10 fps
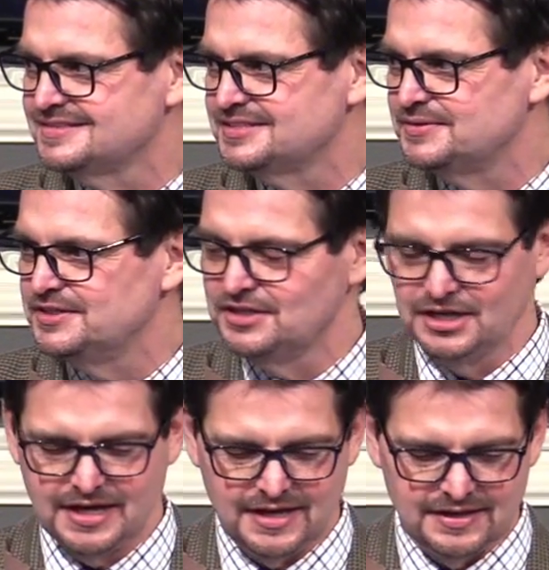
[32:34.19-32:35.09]
So when you
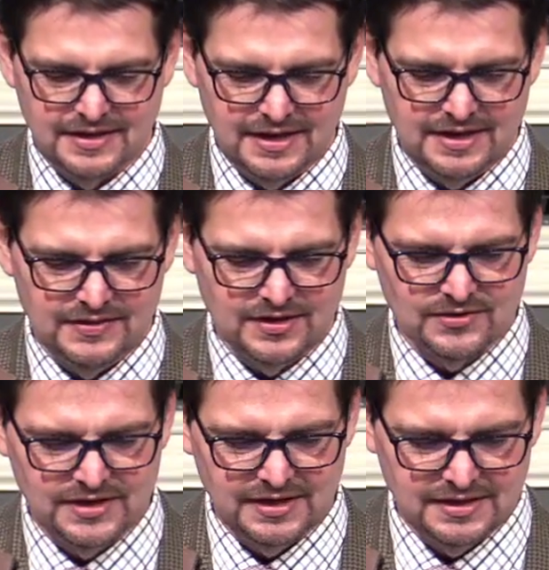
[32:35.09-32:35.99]
look at it in the
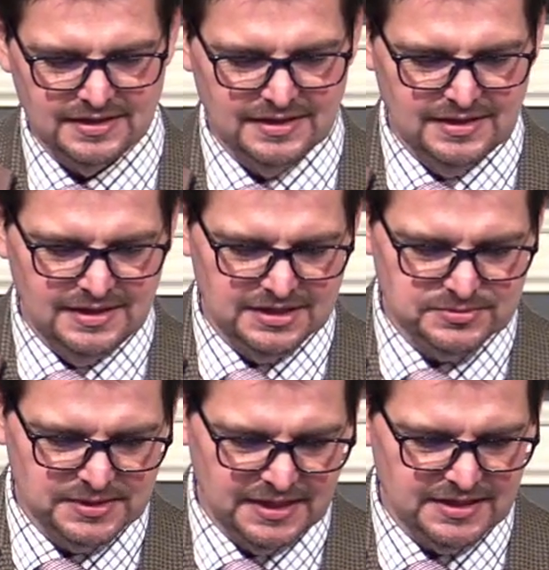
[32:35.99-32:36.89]
Greek,
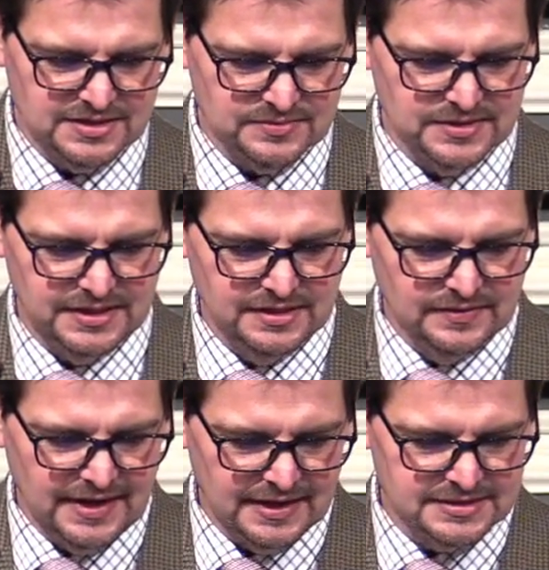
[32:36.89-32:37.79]
it's related to the word
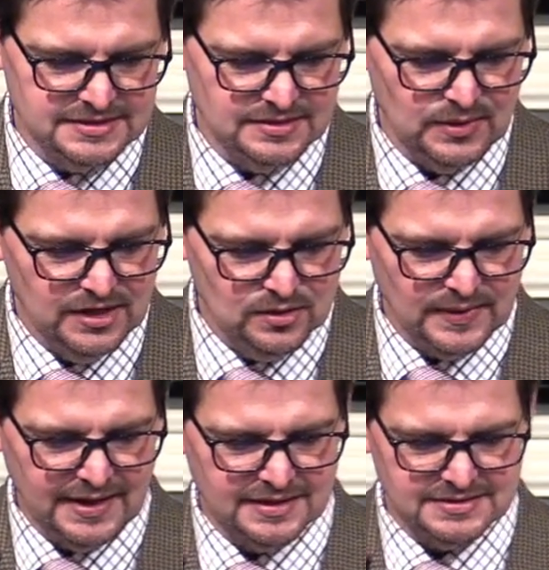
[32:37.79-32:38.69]
earwax.
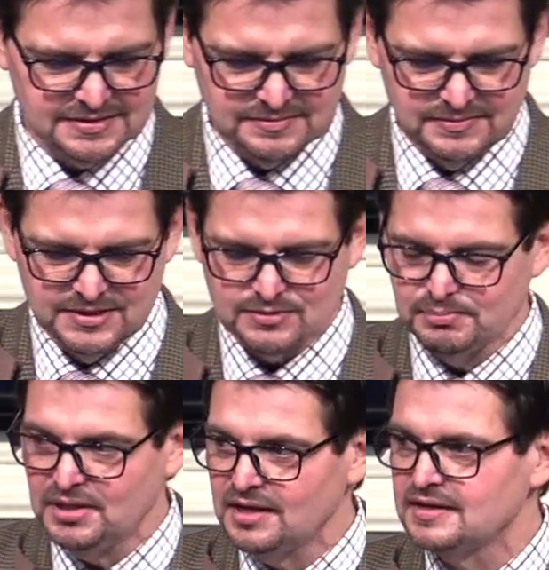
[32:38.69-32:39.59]
Earwax means we're
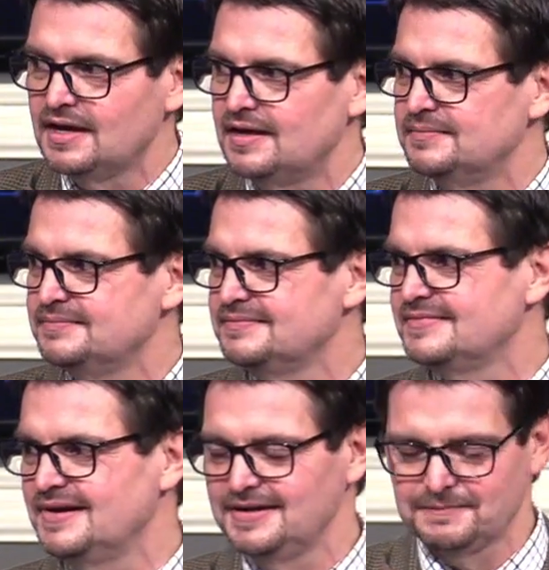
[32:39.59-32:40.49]
plugged up,
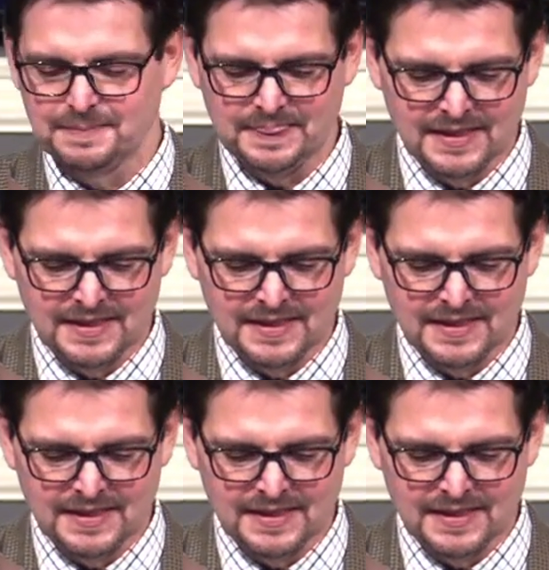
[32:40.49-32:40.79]
right?